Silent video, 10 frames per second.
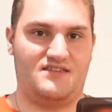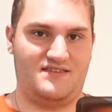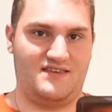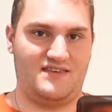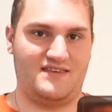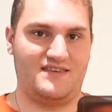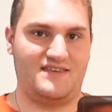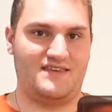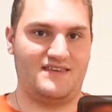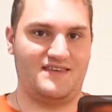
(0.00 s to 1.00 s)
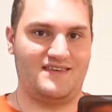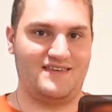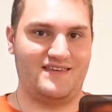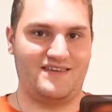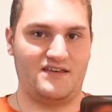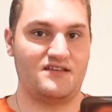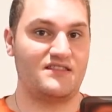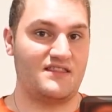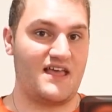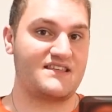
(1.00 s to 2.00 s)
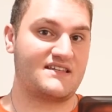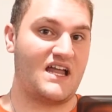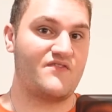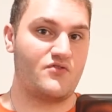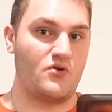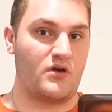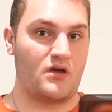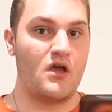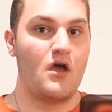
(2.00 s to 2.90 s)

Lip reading: E, that's kind of annoying.